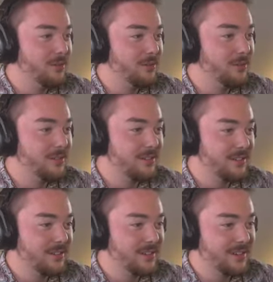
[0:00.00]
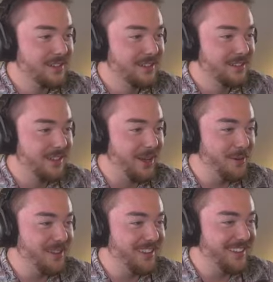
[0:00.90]
The fish is on the floor. You
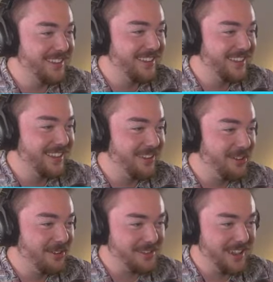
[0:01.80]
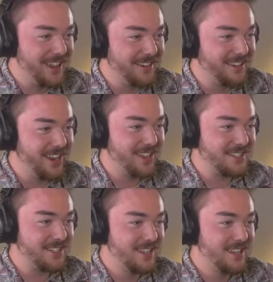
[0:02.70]
got to vacuum that guy up. Hold on. Yes. You
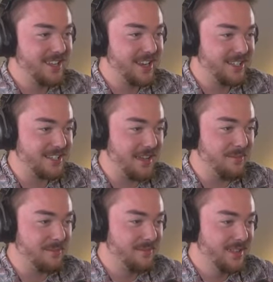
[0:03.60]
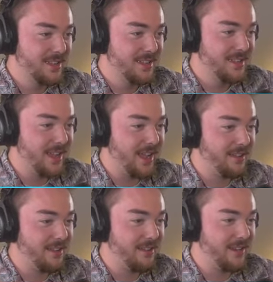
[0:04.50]
got to clean that up. We don't want that kind of
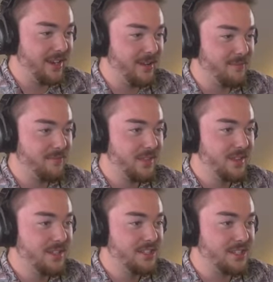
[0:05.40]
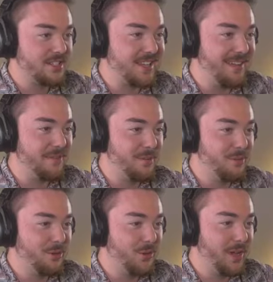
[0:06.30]
mess around. Perfect. Just save him
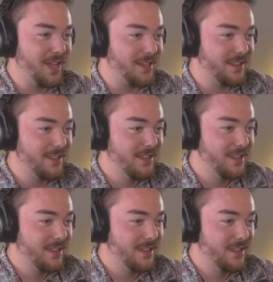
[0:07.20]
real quick. Yep.